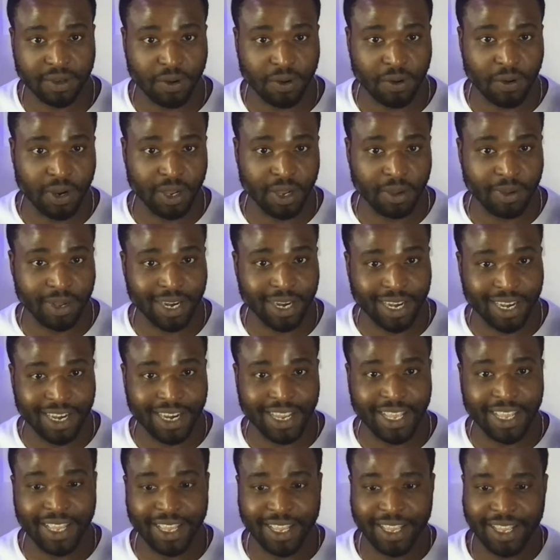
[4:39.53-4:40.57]

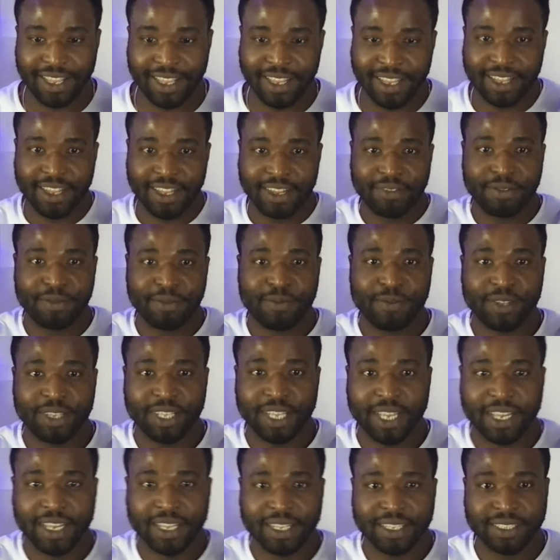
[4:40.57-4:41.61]
clear from what
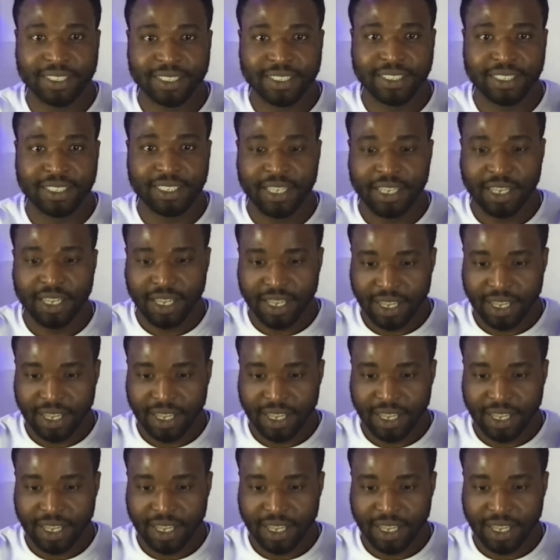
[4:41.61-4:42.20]
I can see.